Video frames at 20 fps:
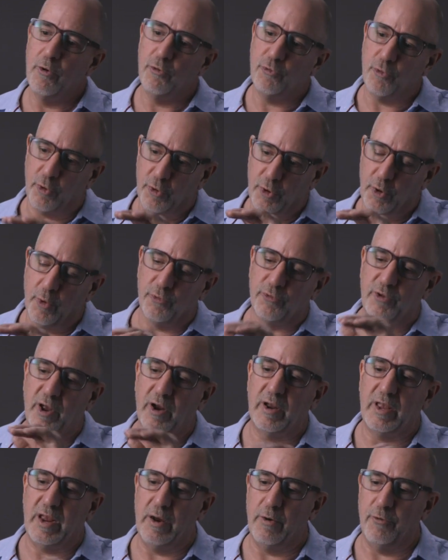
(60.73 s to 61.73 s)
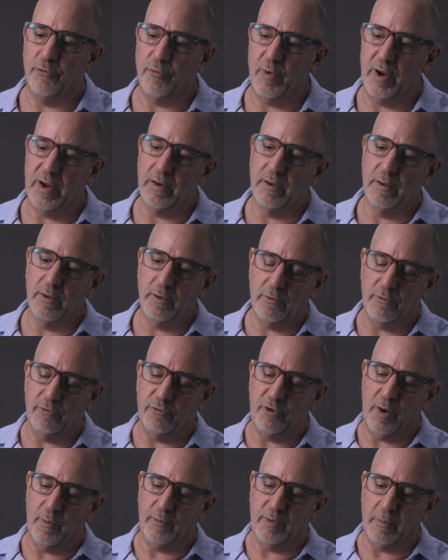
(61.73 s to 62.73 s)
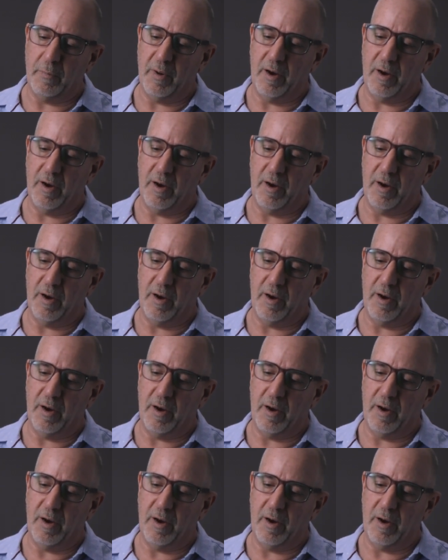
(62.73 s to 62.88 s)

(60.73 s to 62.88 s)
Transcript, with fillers: So it goes down a gear train. You start with the